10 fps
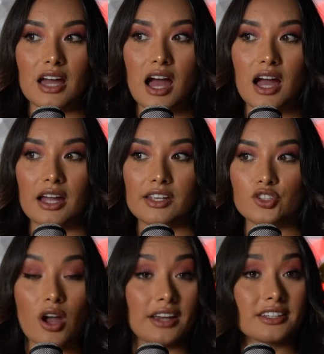I
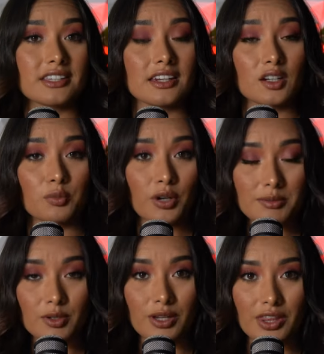tried to set an
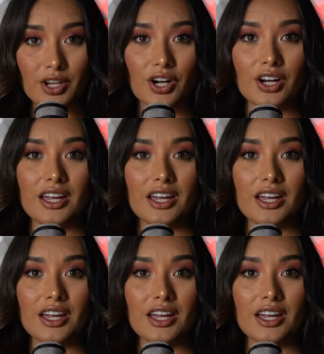appointment with her,